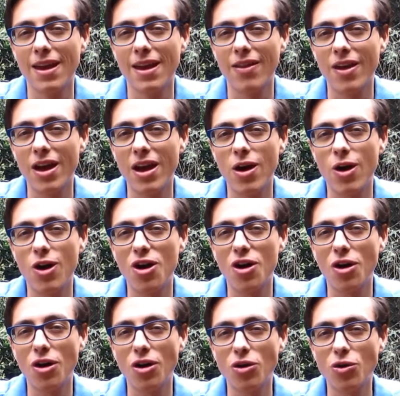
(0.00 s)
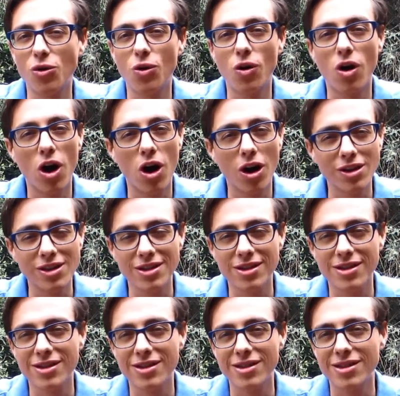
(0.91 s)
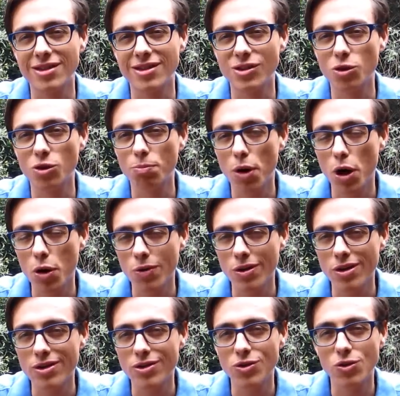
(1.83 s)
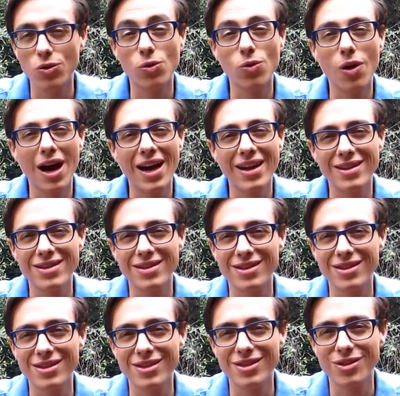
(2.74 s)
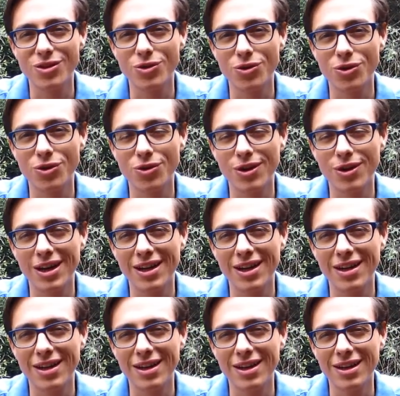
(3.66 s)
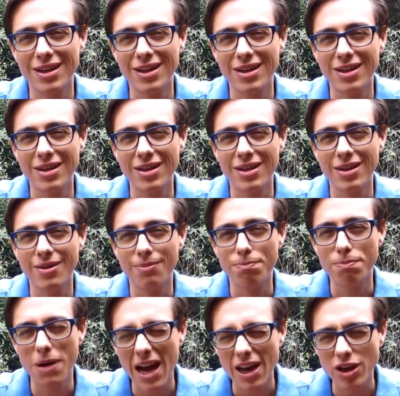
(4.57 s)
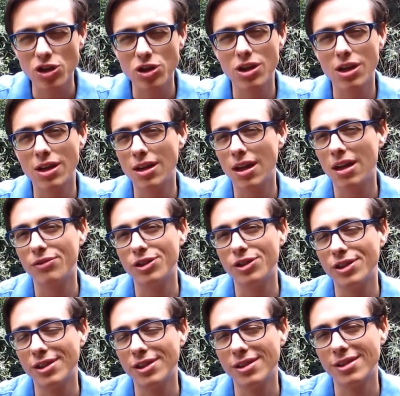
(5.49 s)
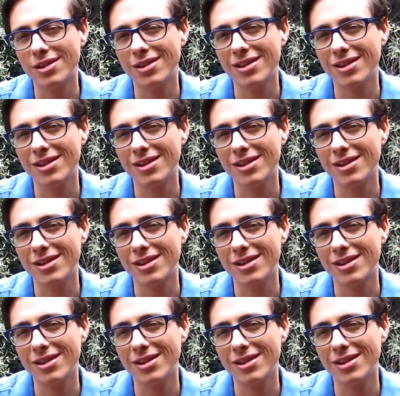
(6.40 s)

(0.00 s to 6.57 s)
They are your artists, your poets, your writers, your passionate lovers.